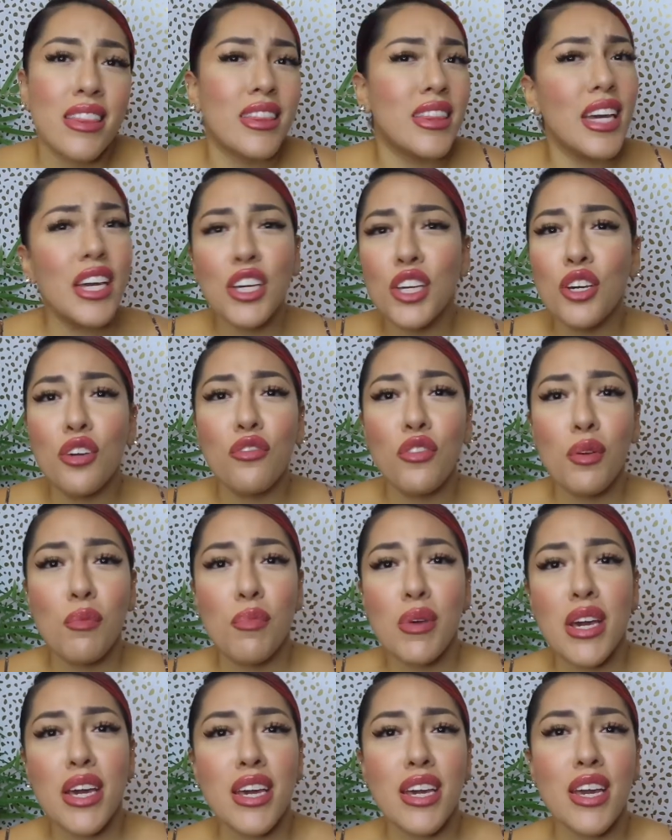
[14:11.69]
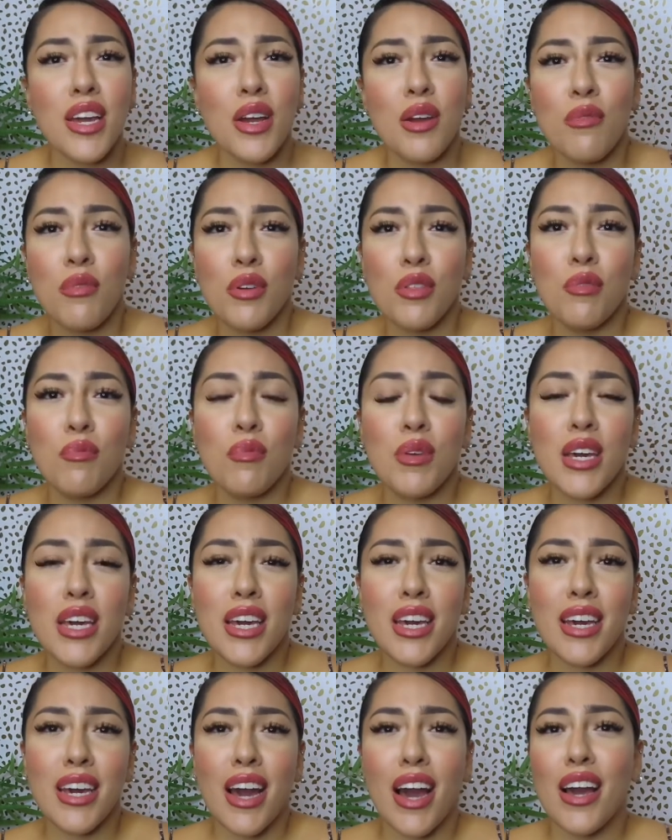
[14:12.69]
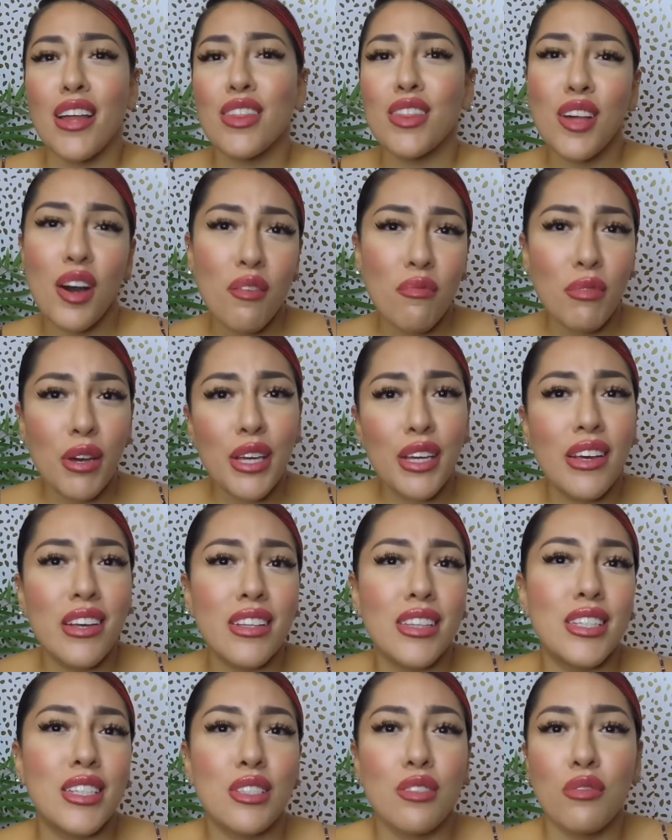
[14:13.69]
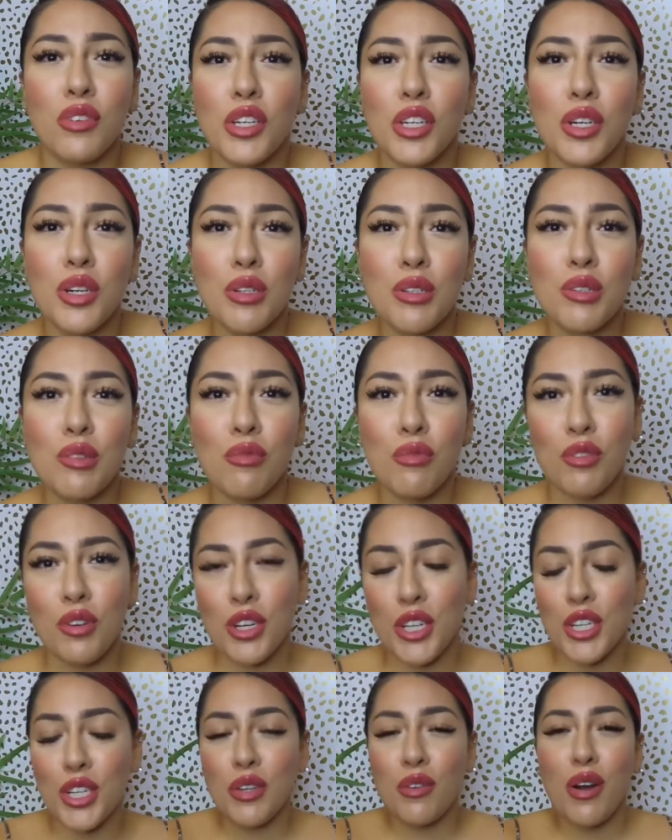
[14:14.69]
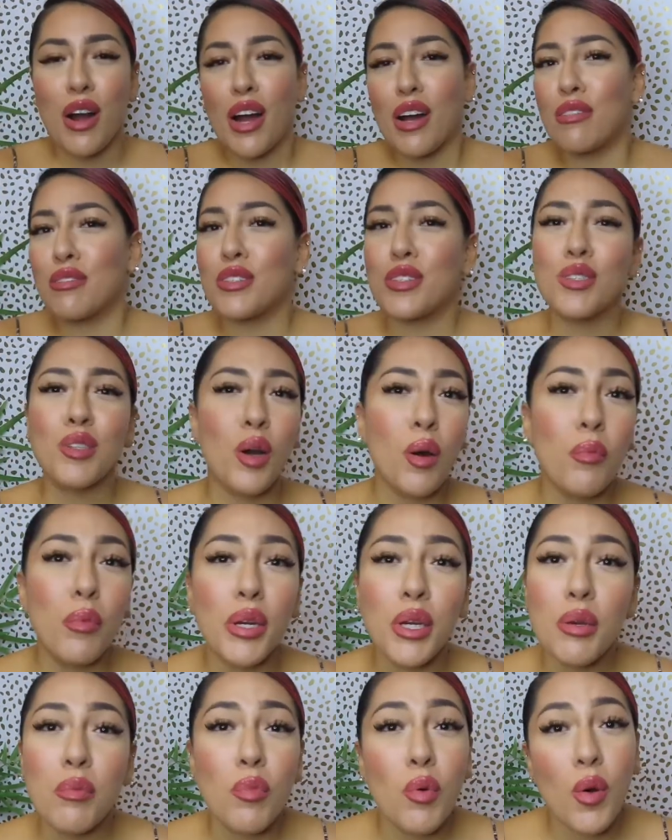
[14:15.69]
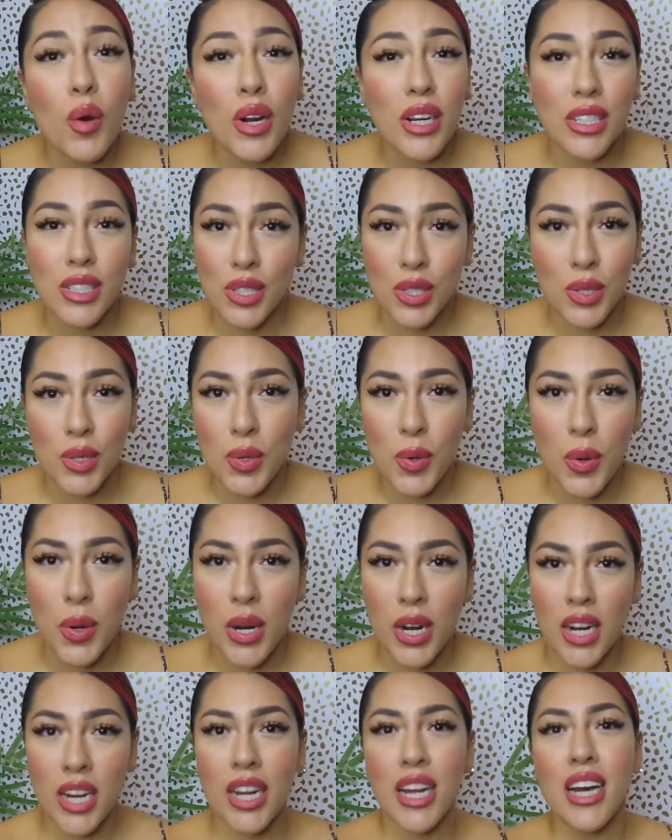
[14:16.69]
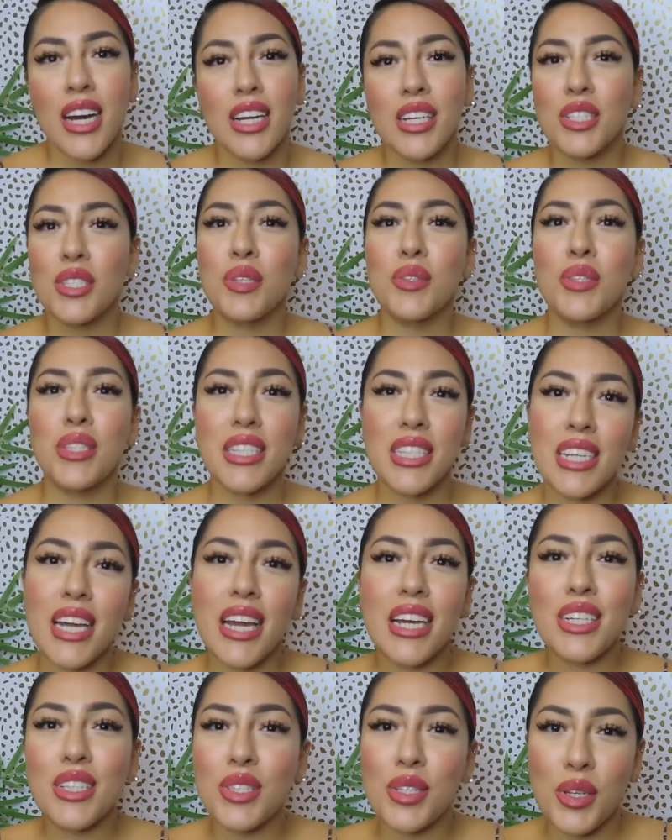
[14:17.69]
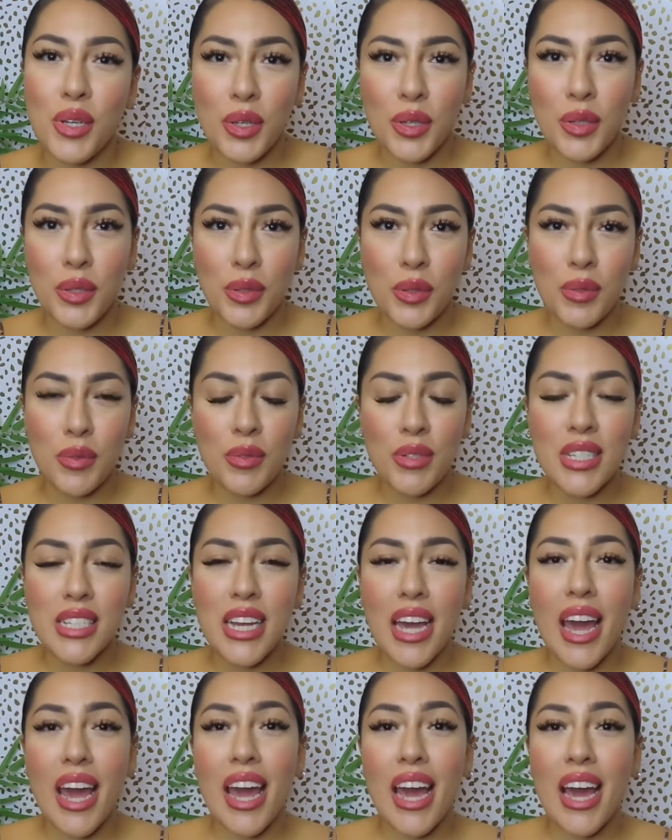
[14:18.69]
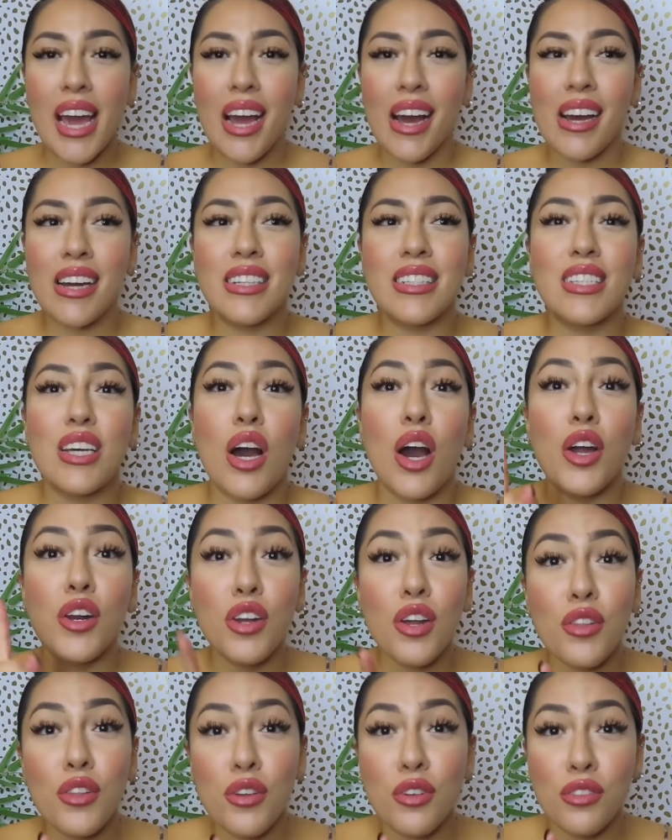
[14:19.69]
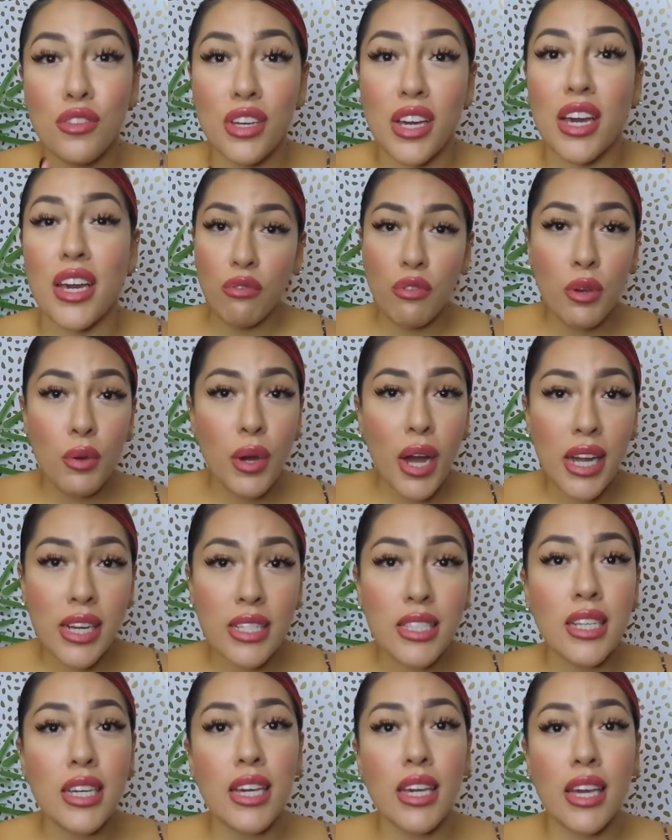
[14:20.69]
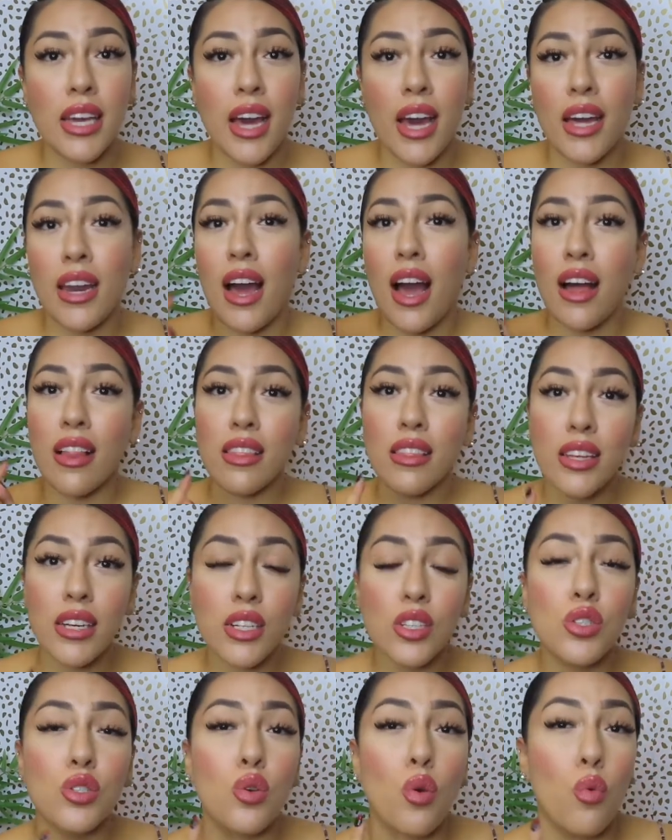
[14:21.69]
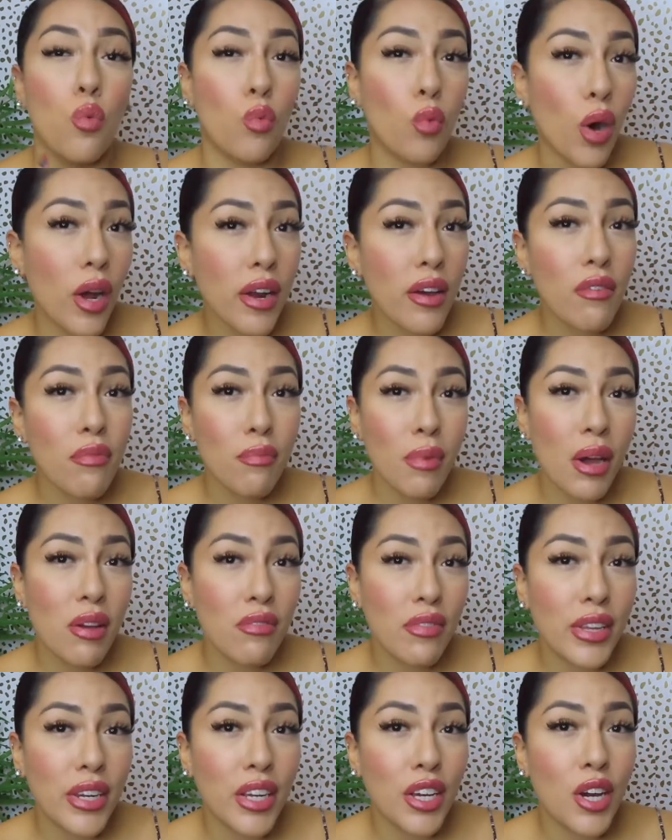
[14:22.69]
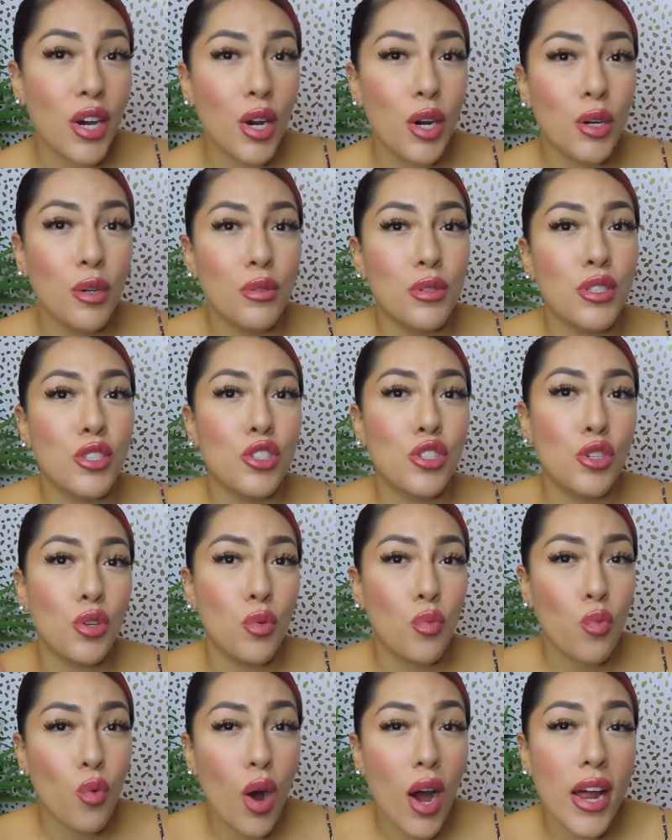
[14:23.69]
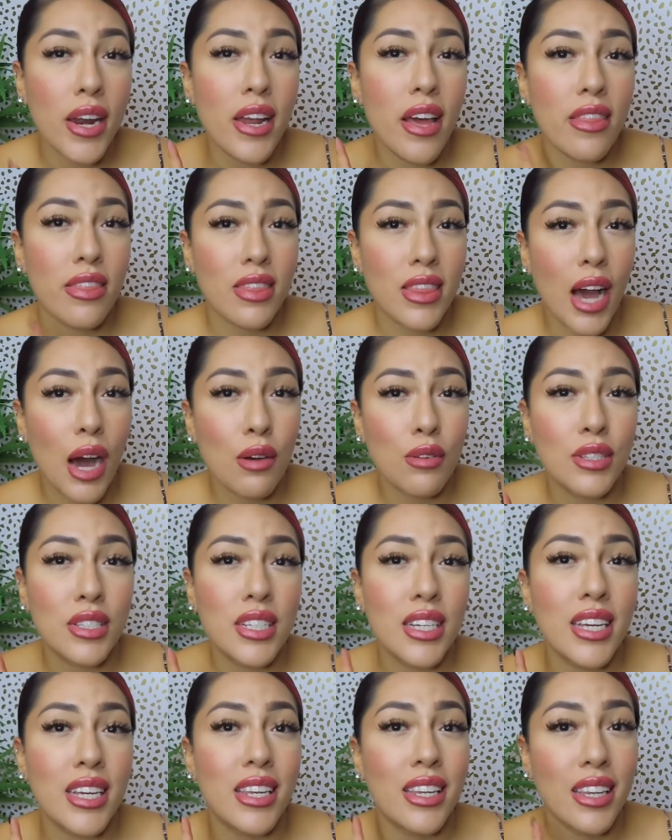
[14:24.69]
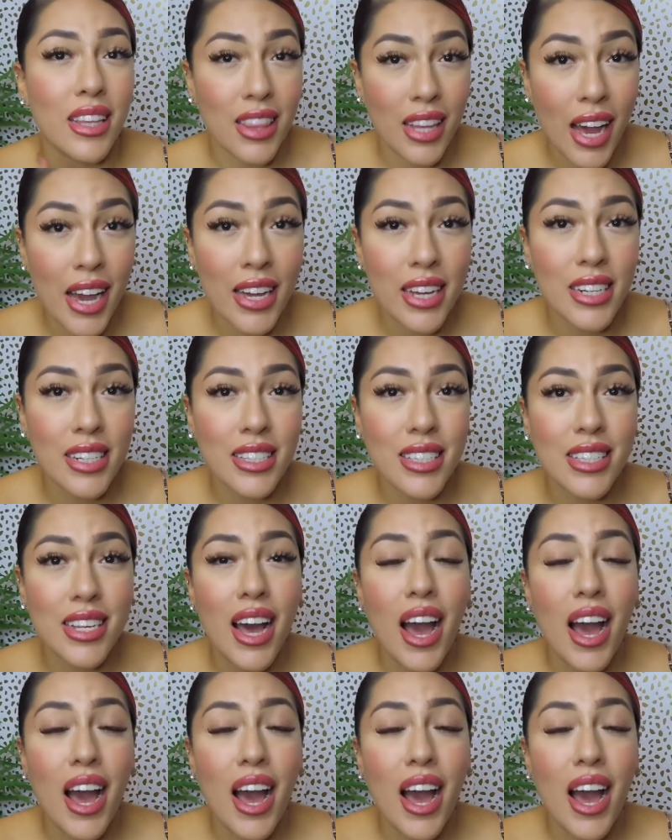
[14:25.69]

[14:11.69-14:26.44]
Thank you for being here with me. I love making these videos for you. I have so many more in store, so stay tuned. And another thing, if you guys can get at least one of my videos to 1,000 likes,